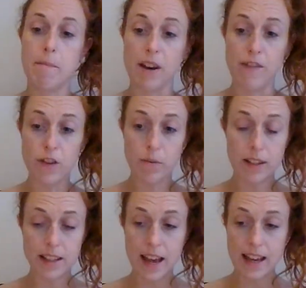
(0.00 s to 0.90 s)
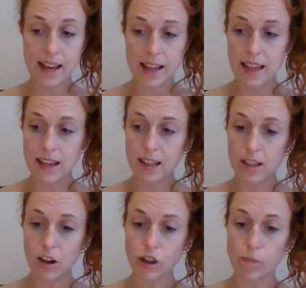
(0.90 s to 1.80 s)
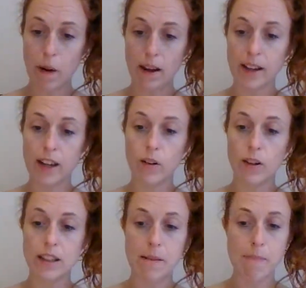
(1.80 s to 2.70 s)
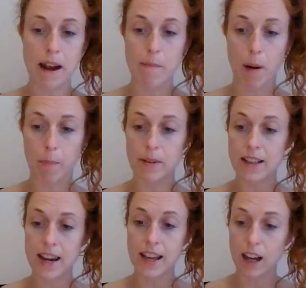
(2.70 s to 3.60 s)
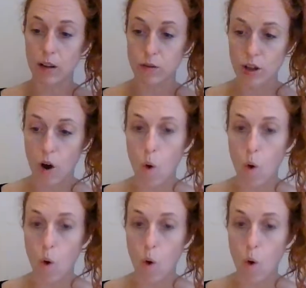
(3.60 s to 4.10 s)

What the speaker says: If you is taking these slosh-blunking noisy belly poppers any closer,